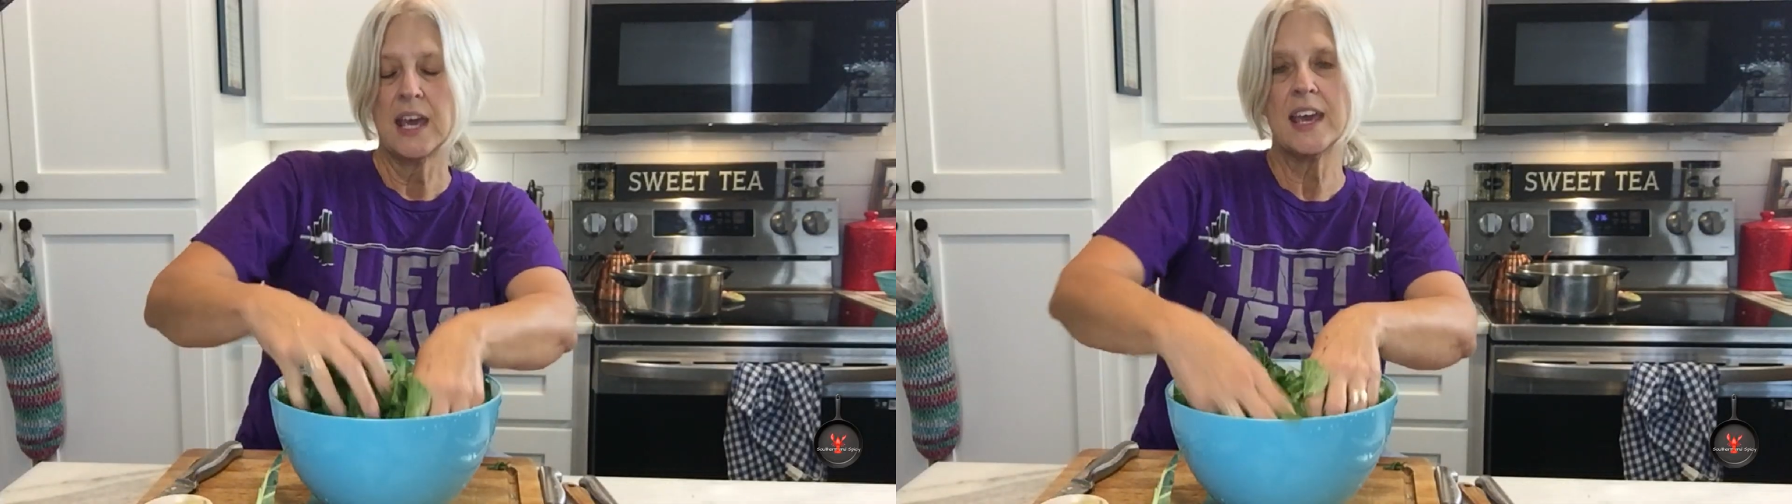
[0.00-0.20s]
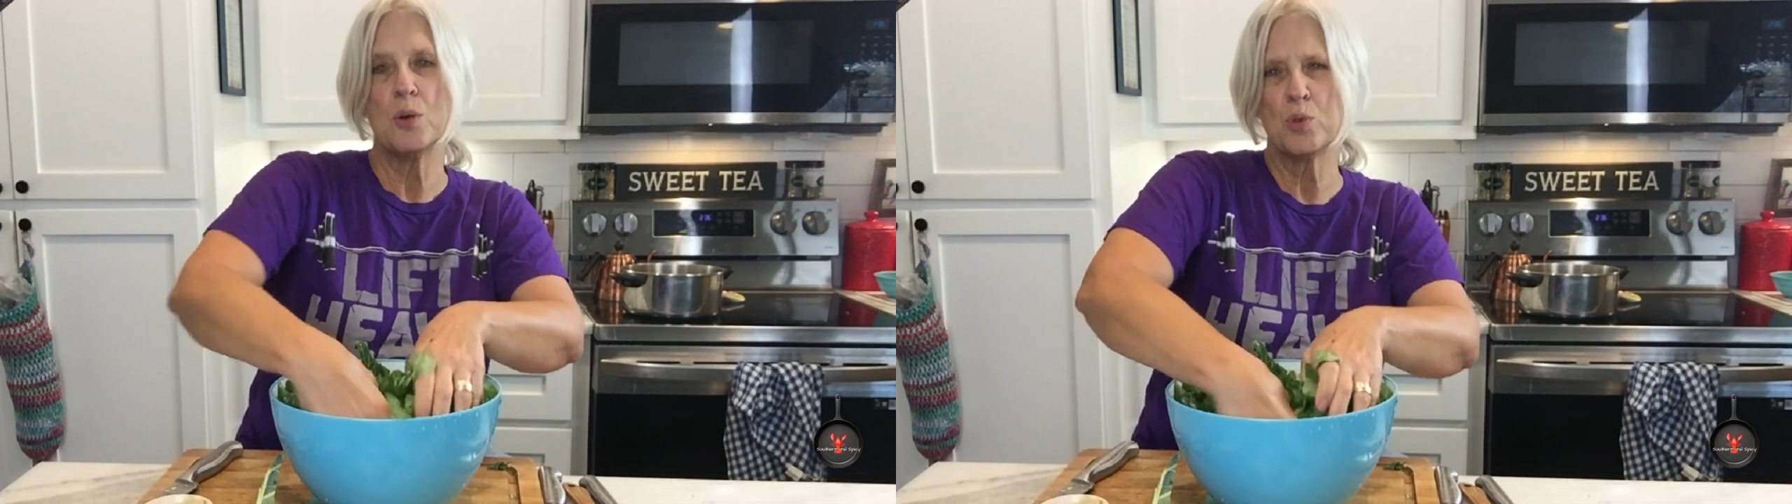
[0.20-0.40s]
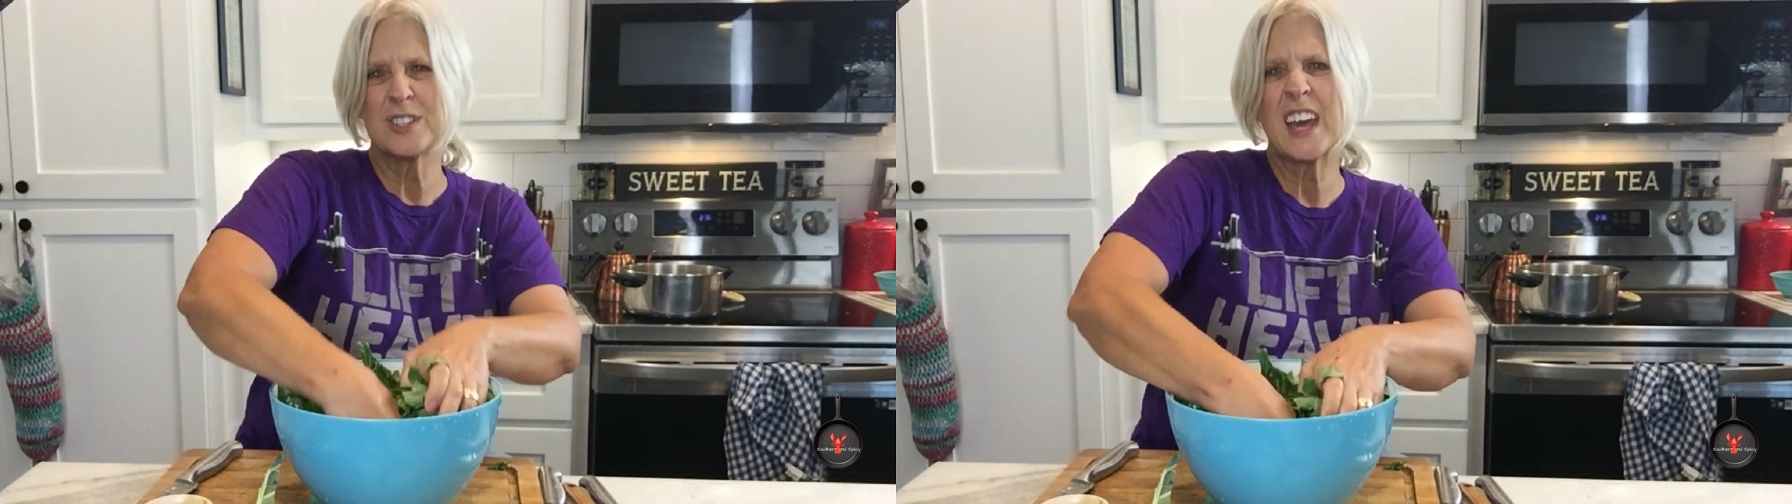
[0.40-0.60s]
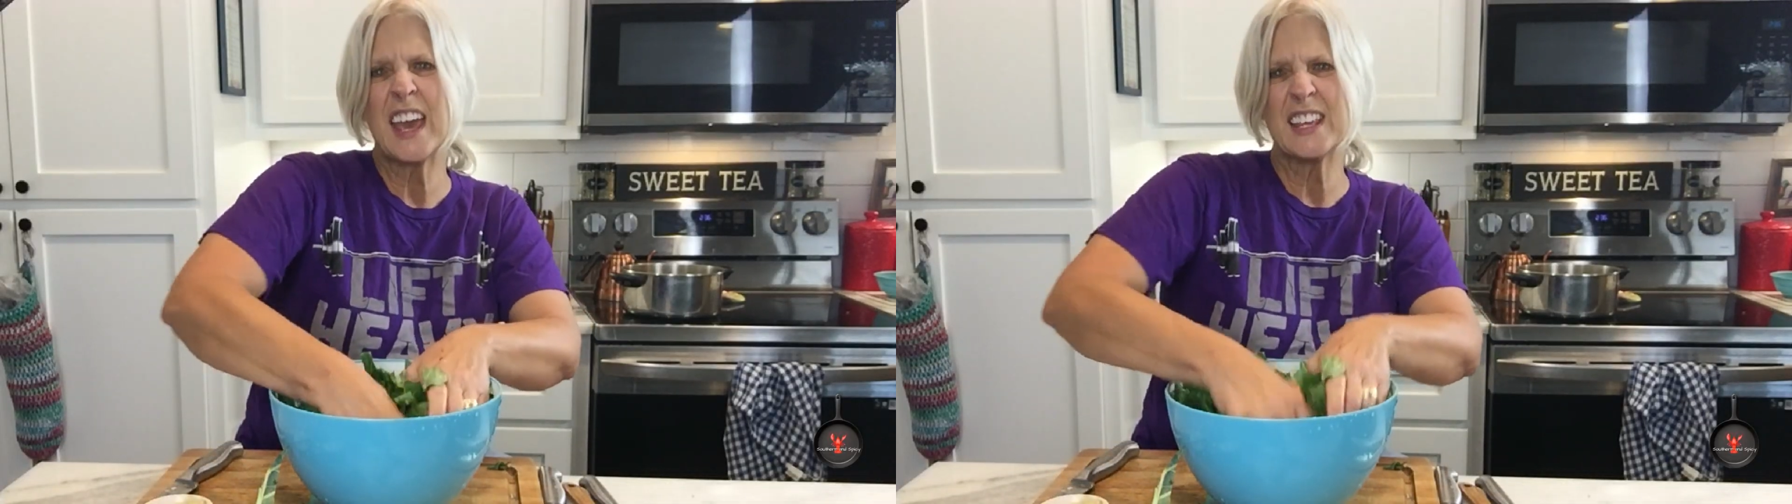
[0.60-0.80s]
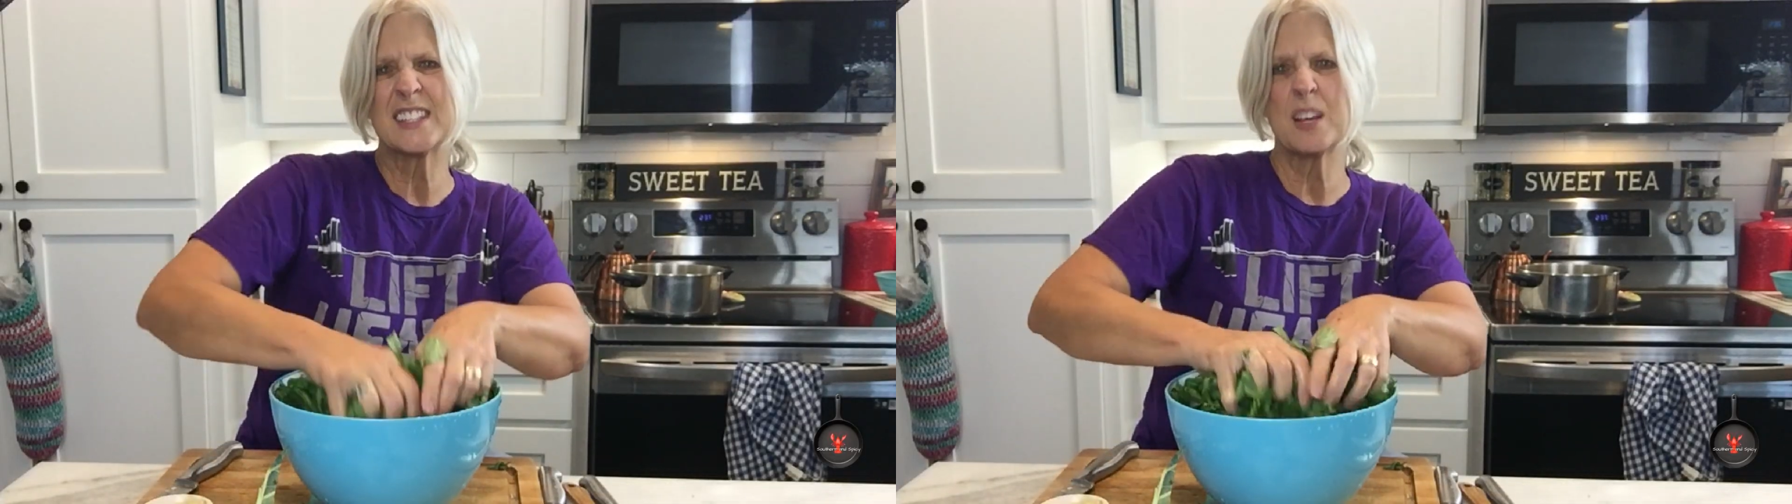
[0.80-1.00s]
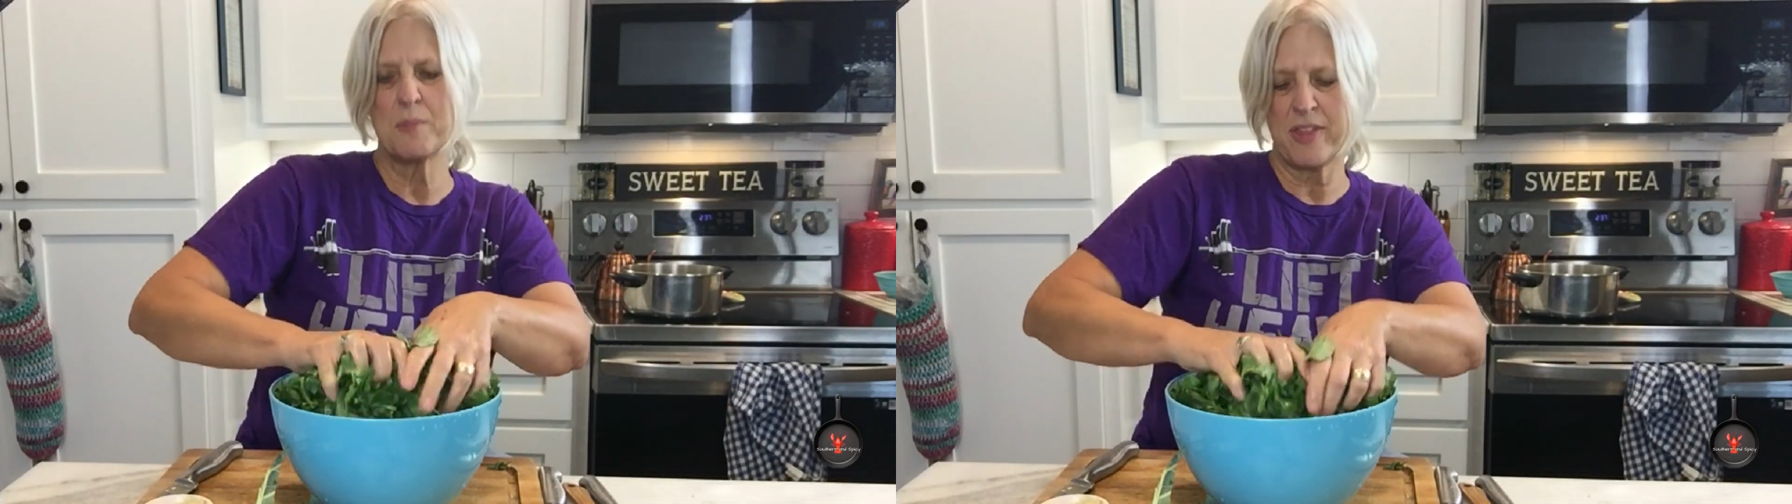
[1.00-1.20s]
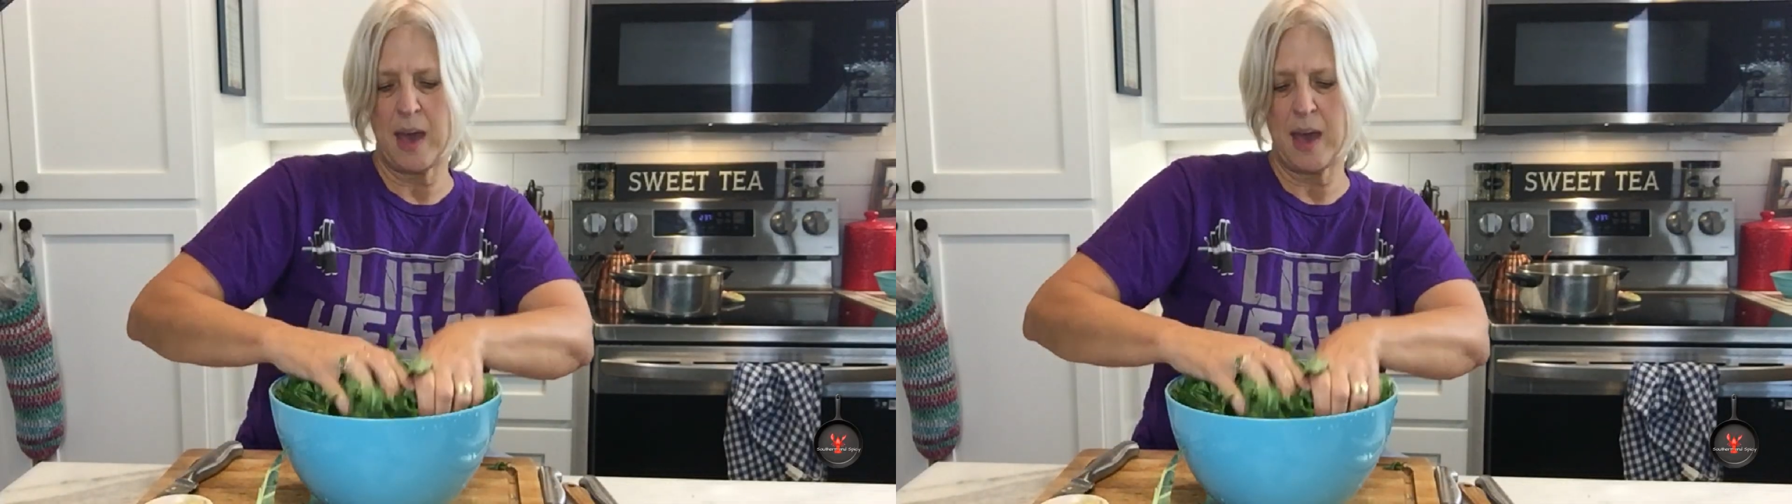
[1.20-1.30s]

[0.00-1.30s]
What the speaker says: It will take some of